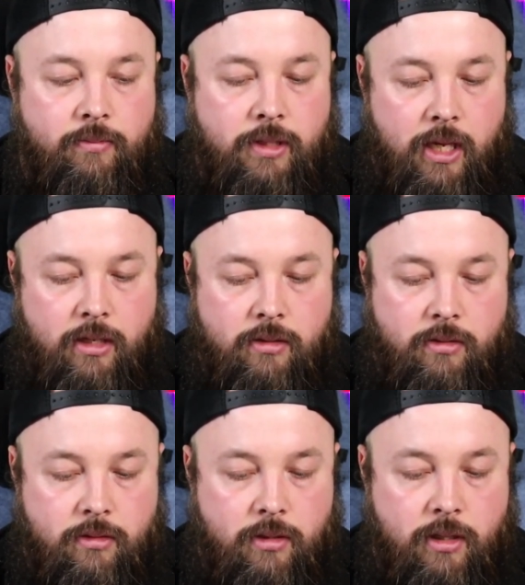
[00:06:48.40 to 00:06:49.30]
get,
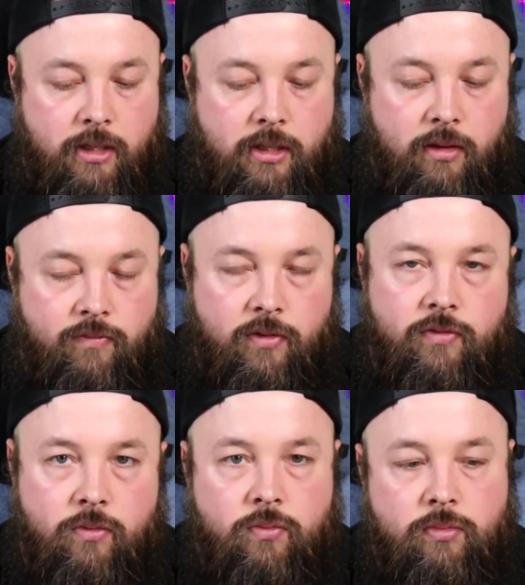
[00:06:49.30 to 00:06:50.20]
like,
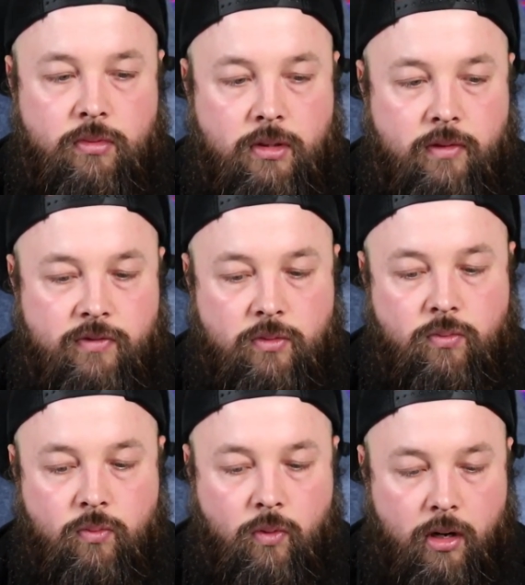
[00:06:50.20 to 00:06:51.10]
if you
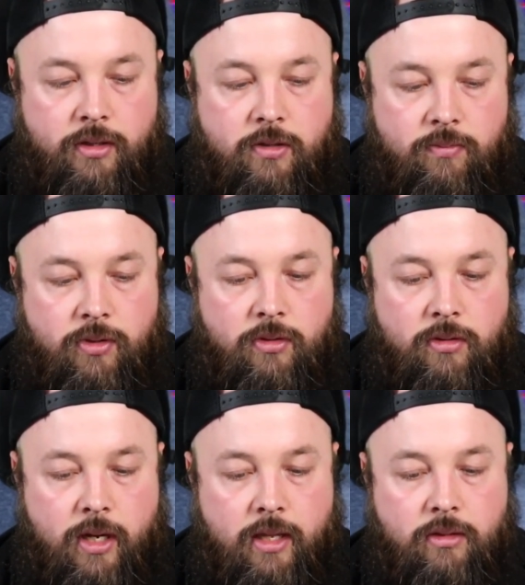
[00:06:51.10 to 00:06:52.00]
want a
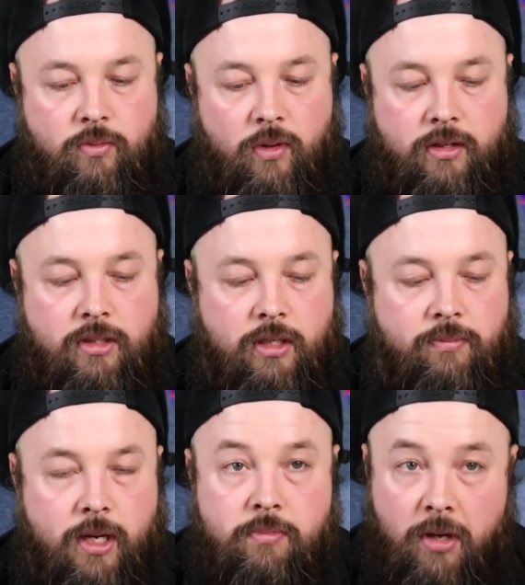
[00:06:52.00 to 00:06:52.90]
computer and you want to get
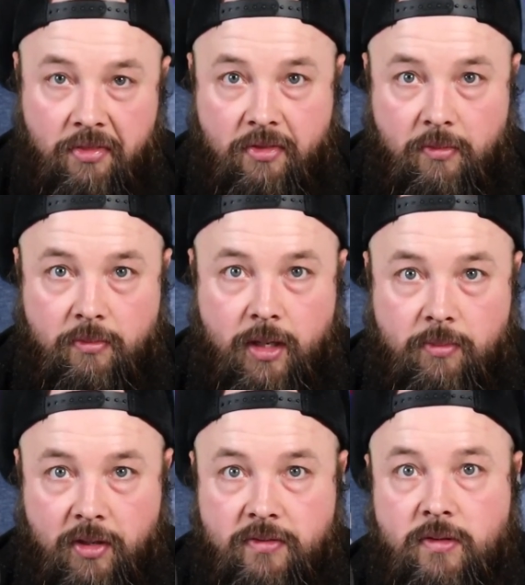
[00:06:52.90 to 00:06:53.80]
it by month
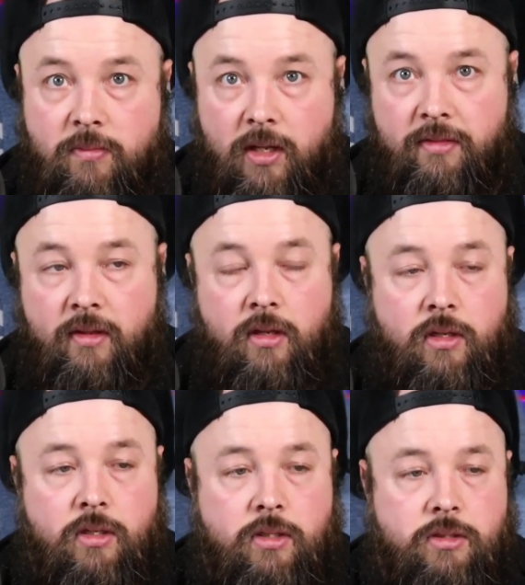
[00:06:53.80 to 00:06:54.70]
to month,
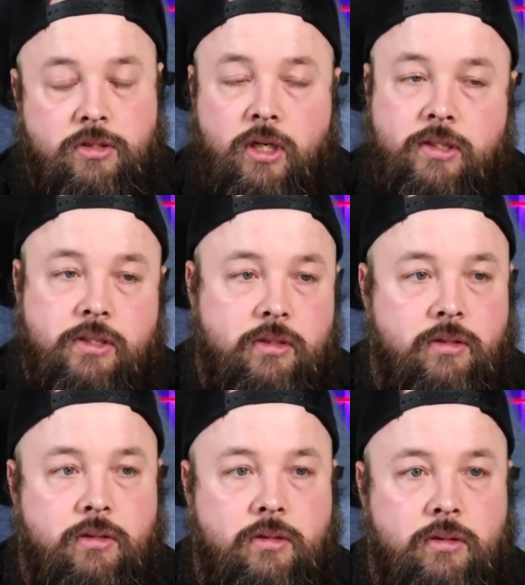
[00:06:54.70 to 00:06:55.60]
just
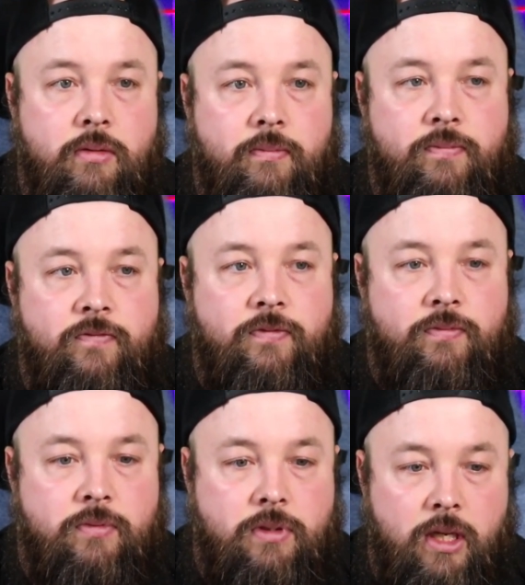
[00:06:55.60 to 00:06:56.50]

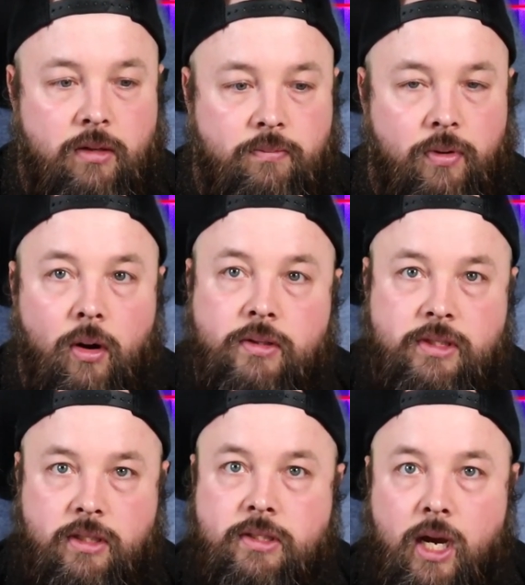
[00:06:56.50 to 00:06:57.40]
get
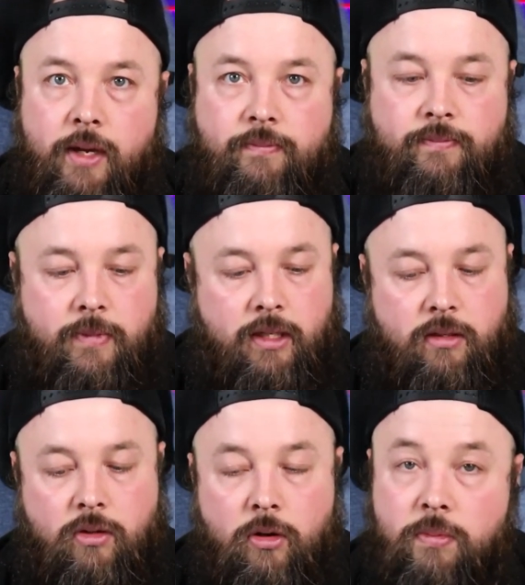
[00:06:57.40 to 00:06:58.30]
parts at a time.
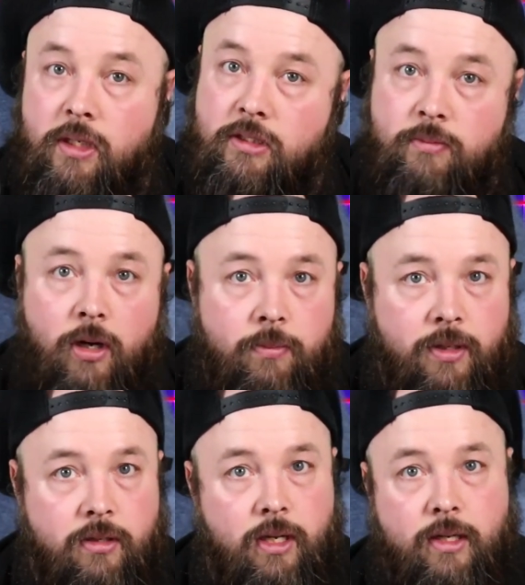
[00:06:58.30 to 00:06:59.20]
Like, go to
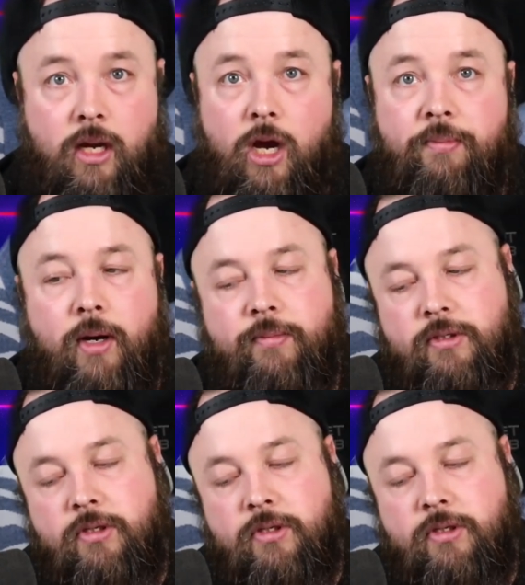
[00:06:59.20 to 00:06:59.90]
PCPartPicker.com. I'm gonna